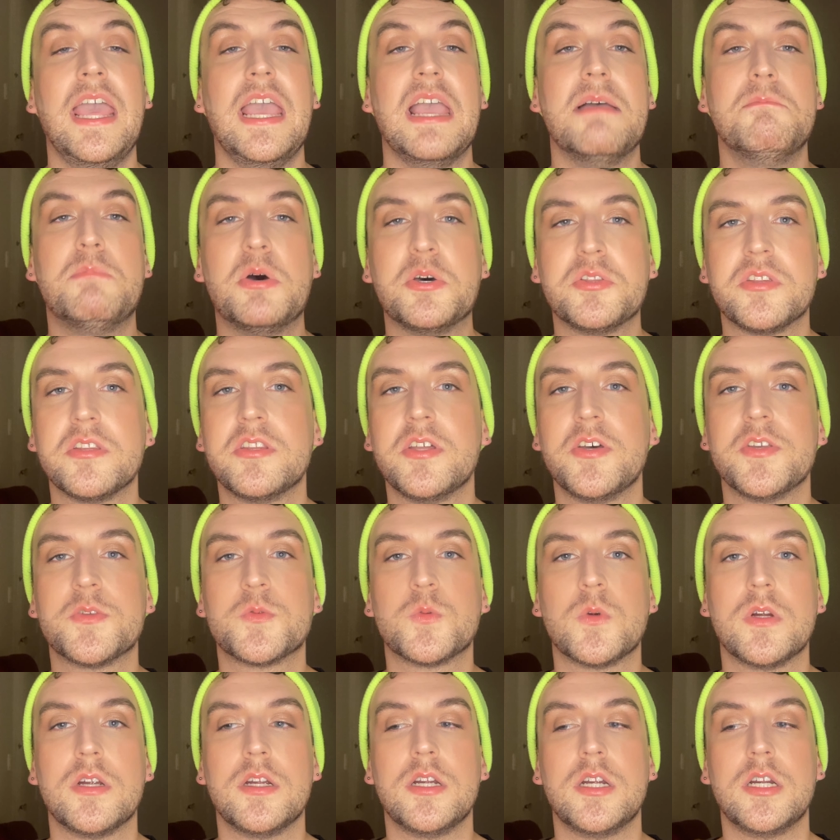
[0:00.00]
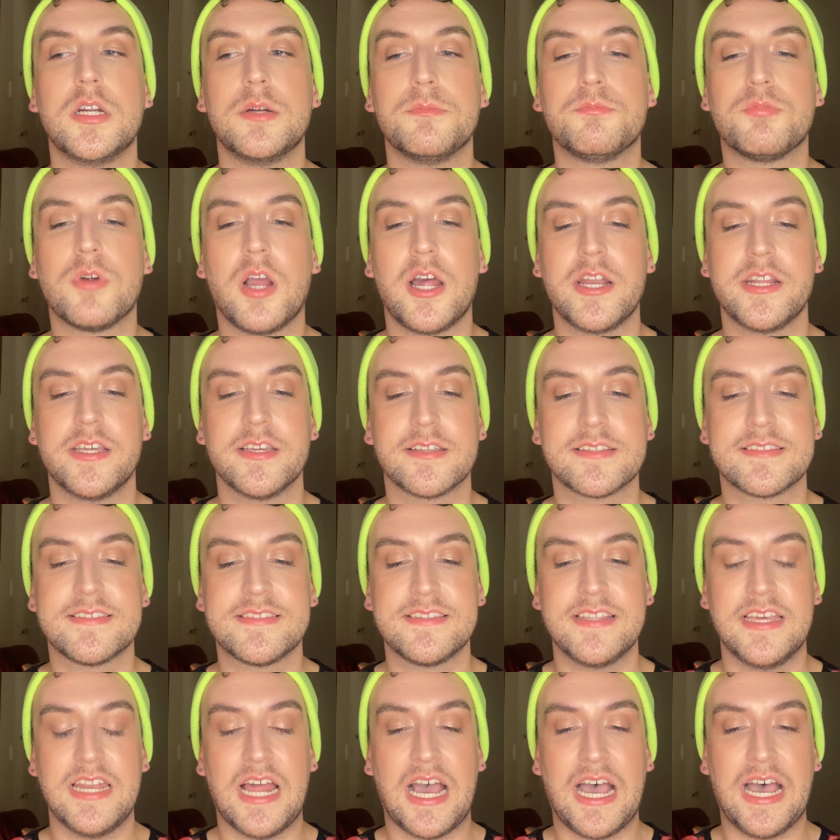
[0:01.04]
And both of those were products
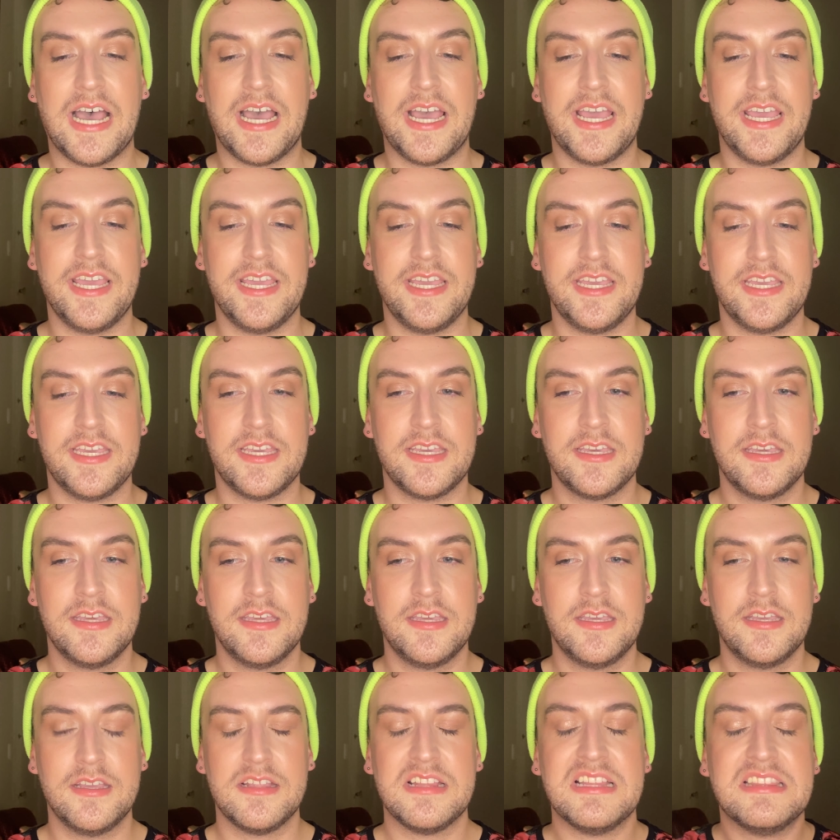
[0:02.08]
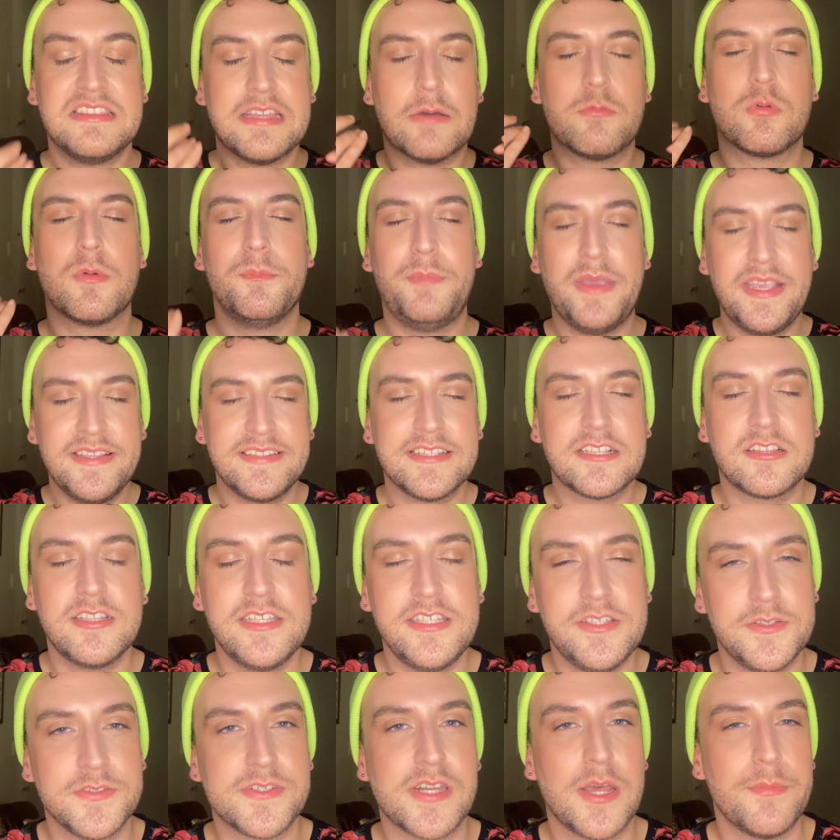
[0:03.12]
that were basically
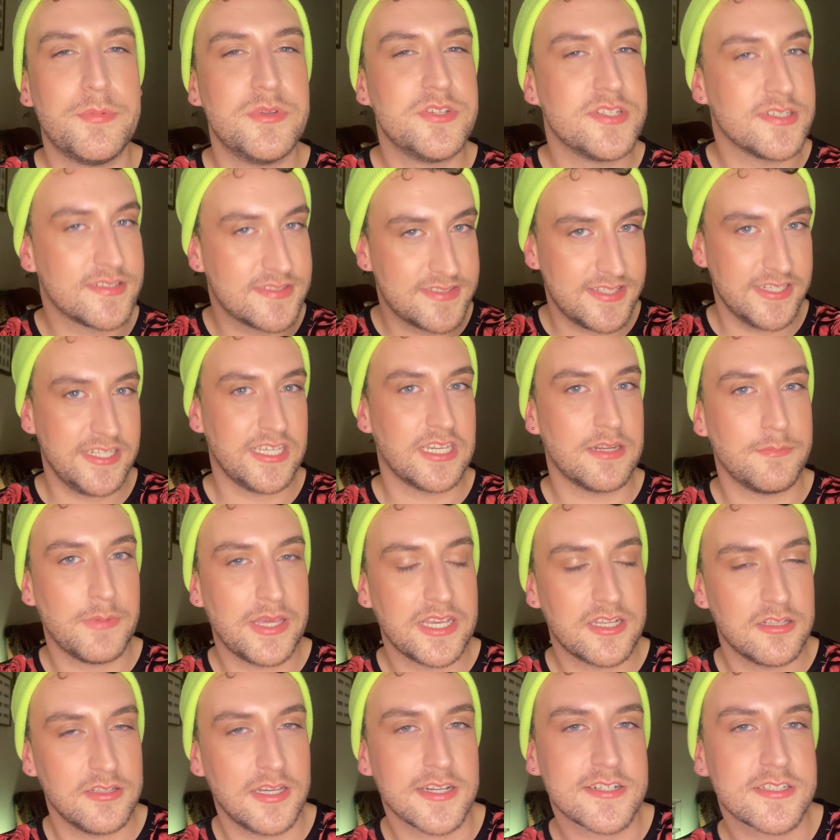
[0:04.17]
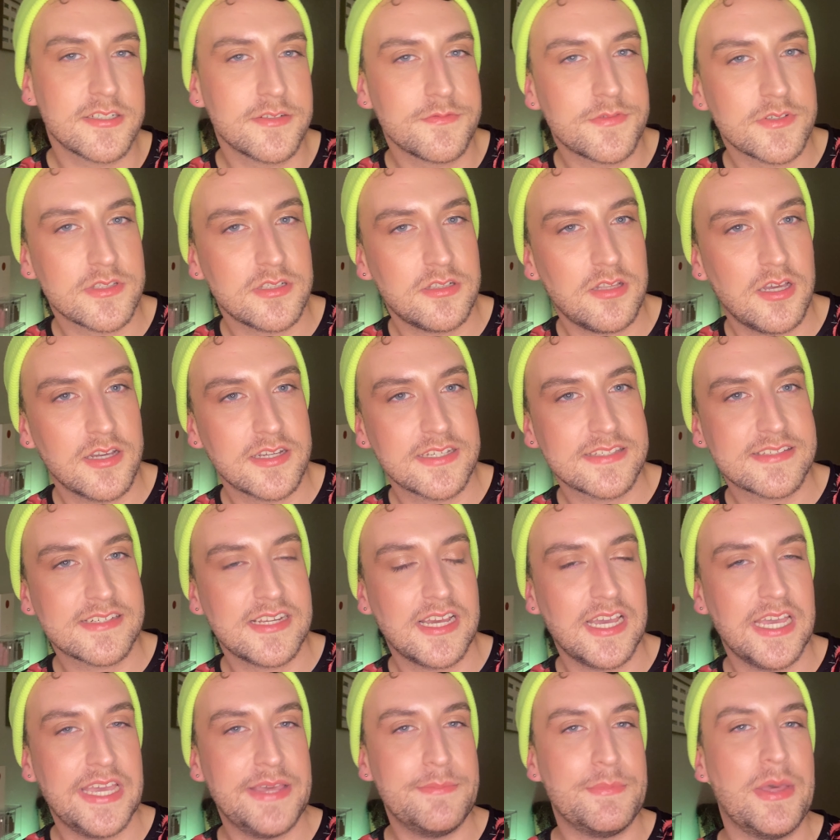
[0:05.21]
used up and just sitting in my collection for the longest
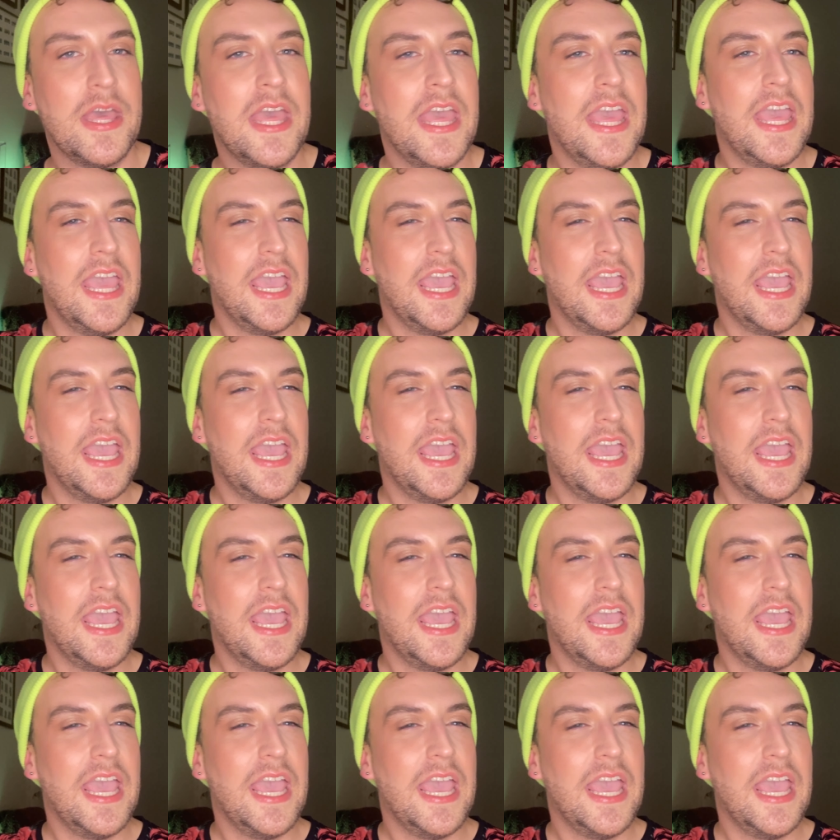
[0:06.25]
time.